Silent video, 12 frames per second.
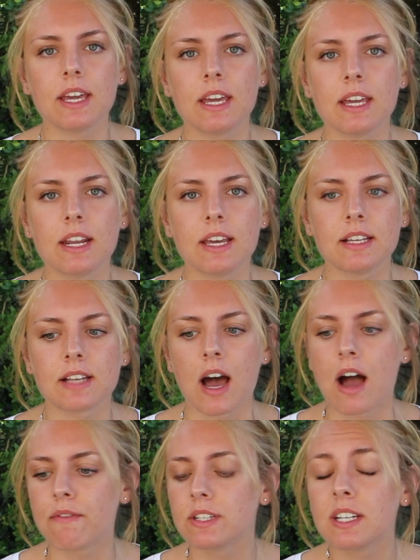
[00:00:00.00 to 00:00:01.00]
It is
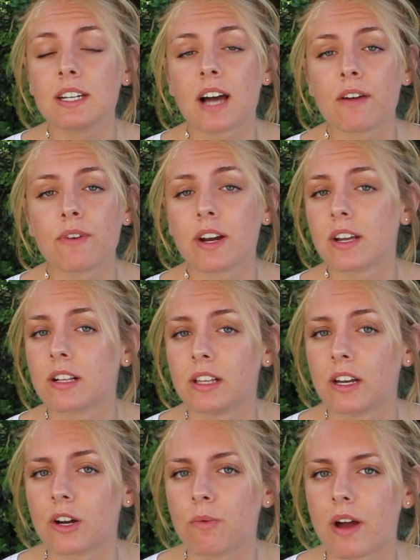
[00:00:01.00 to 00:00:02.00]
obviously not very
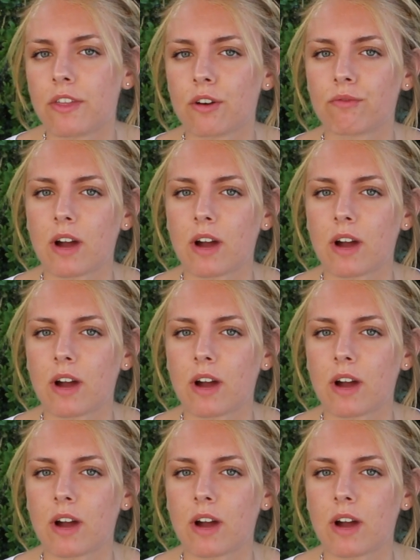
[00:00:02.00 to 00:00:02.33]
clear whether